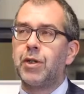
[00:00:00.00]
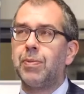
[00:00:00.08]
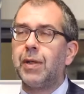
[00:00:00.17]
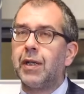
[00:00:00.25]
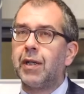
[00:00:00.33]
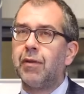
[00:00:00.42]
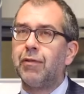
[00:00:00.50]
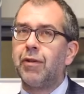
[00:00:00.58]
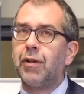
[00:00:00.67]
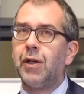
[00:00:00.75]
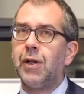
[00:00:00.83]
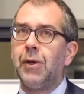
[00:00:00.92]
must be
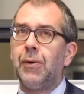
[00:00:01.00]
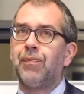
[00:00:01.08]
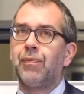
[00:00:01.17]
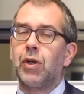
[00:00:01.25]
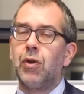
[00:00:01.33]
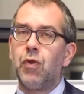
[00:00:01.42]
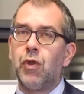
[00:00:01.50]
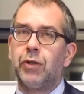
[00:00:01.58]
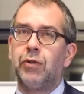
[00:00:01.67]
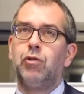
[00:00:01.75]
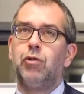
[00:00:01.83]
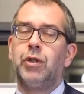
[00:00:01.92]
careful
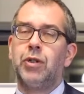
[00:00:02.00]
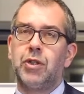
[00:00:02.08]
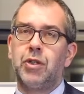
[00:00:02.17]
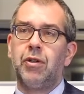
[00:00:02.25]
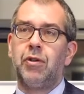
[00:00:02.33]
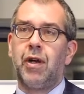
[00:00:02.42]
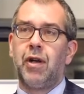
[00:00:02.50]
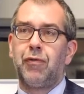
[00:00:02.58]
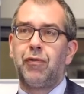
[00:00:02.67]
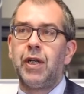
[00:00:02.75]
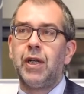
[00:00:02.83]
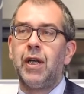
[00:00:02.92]
not to consider
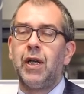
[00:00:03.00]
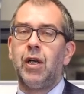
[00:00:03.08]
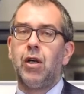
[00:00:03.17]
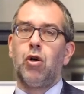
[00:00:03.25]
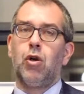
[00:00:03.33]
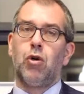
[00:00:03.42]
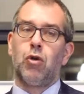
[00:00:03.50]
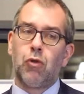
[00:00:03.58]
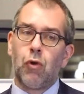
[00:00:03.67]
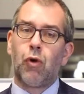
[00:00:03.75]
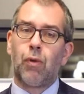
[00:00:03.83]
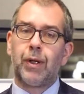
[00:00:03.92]
every
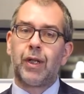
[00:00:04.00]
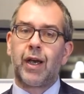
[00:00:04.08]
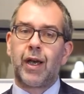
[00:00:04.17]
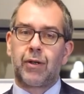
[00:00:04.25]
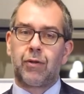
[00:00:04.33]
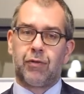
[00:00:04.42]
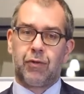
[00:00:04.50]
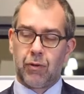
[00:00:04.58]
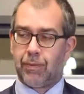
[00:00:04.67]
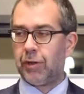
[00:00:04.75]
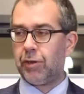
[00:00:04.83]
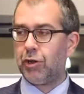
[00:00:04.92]
normal act of
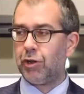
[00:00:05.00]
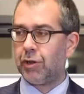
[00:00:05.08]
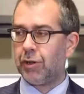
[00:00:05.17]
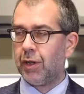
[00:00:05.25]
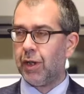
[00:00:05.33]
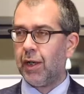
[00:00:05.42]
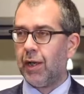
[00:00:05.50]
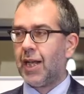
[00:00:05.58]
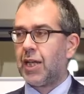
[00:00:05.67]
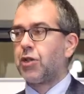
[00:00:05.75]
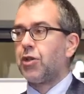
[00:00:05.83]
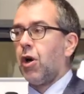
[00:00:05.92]
competition
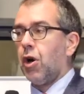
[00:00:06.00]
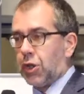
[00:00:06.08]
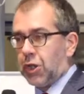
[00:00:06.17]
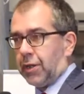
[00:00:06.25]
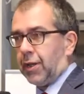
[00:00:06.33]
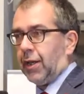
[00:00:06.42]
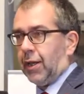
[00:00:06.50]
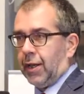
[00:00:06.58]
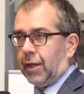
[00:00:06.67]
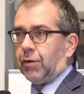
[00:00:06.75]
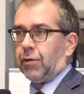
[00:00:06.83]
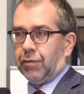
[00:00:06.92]
as a hostile
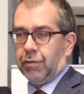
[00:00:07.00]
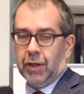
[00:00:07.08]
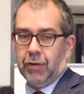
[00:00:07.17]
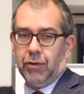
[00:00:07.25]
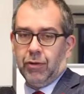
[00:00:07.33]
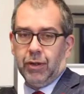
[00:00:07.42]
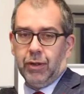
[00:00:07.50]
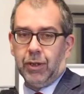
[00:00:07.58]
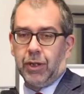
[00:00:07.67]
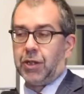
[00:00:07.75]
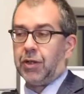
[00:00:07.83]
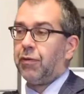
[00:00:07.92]
act of rivalry.
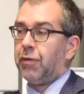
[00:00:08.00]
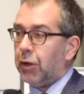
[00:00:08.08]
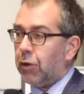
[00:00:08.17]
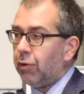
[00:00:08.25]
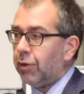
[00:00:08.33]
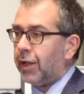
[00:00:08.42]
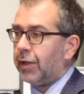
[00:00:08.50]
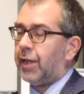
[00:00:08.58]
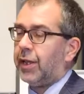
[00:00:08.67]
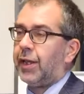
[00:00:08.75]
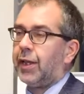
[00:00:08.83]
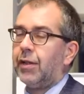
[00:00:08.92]
Because if we do
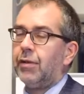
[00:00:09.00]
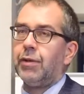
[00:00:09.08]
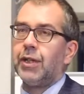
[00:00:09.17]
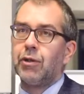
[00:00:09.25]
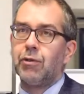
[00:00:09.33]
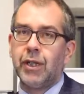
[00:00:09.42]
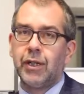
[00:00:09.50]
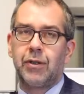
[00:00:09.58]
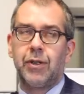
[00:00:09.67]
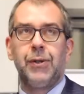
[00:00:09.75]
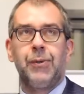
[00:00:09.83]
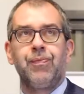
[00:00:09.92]
that, then again we
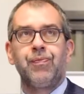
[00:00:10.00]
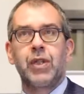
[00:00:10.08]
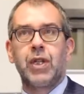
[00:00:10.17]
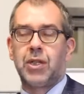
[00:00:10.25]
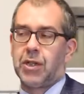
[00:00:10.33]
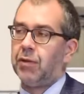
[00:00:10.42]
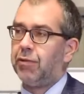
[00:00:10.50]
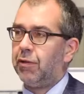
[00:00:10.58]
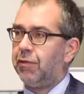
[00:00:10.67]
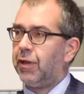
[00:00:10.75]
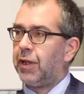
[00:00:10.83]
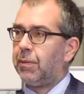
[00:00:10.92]
create a self
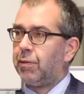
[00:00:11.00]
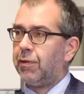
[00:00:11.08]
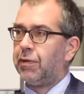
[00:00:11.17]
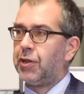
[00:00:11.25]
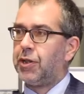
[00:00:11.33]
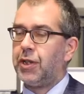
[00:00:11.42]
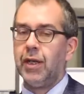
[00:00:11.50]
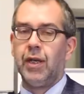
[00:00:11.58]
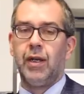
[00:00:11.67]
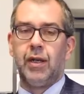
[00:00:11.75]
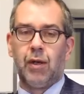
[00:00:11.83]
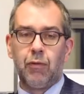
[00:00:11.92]
fulfilling prophecy
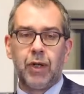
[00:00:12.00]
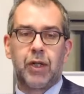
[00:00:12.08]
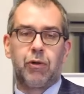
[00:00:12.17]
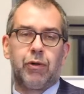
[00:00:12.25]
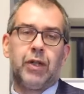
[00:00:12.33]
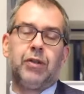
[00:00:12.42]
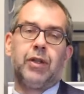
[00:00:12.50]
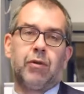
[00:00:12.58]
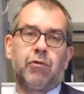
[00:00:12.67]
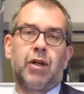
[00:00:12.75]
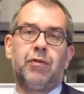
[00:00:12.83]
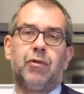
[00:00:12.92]
and we're creating
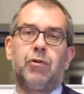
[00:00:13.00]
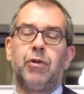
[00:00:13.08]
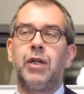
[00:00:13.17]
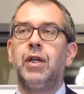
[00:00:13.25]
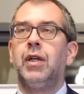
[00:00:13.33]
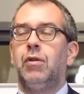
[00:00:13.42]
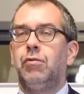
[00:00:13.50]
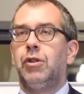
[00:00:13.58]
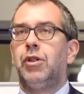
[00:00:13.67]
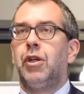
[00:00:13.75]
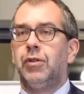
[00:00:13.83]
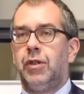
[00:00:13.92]
a rivalry
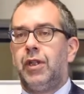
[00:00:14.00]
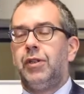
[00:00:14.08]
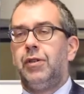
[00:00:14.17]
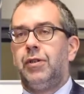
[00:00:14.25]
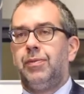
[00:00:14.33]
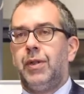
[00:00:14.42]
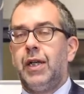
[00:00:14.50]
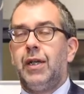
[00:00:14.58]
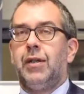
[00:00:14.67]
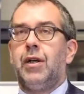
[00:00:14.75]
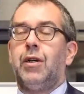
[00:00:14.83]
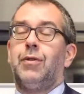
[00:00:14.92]
without end.
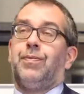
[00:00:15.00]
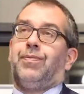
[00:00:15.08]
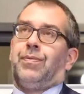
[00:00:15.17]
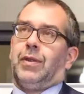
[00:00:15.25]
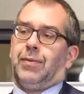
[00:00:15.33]
Now,